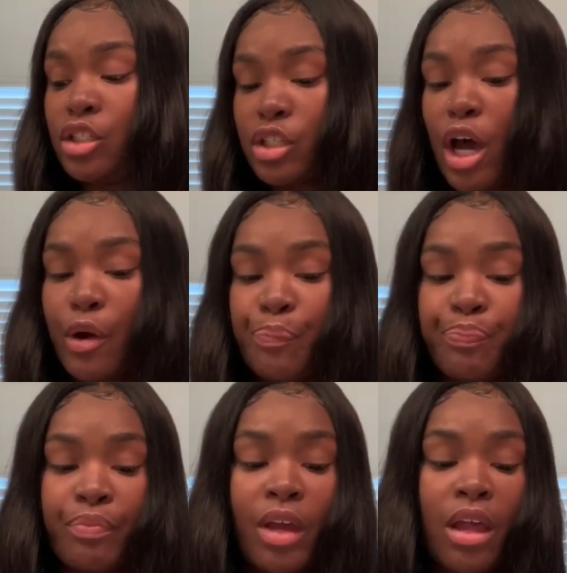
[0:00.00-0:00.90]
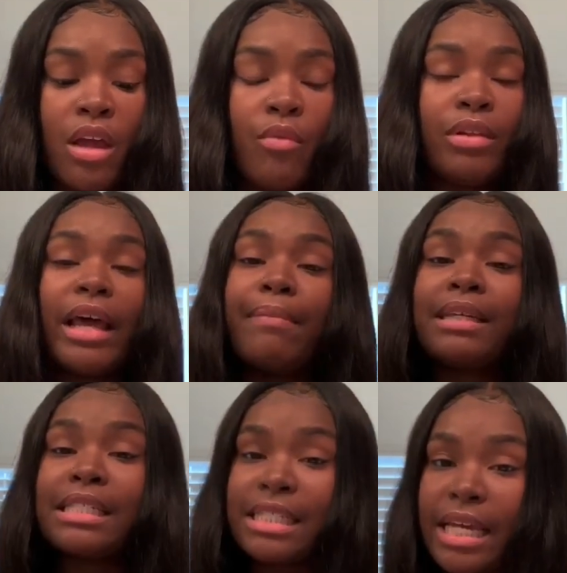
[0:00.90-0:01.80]
So with that
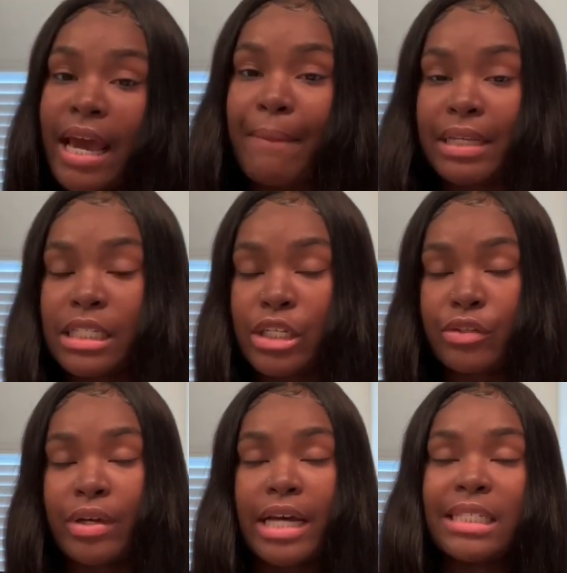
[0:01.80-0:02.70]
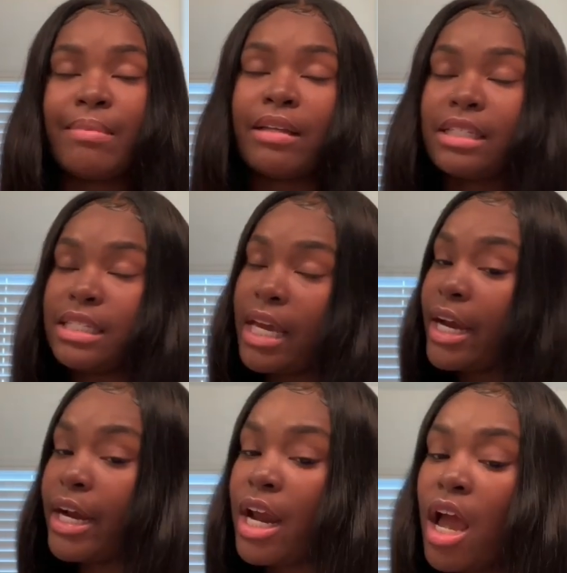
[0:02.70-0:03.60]
being said, I'm about to tell you guys about this
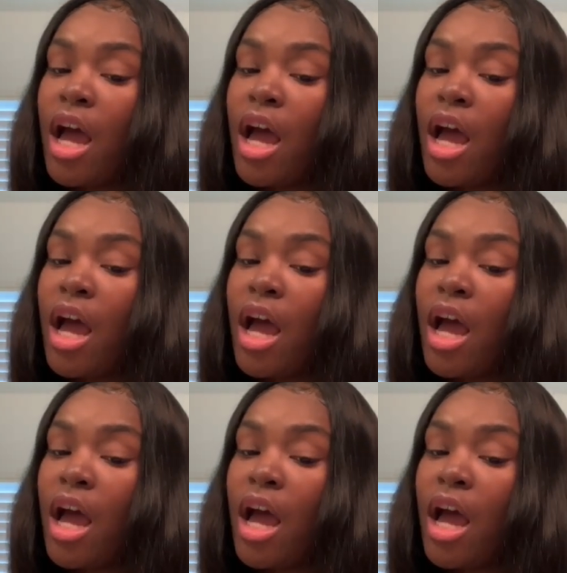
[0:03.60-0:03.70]
hair.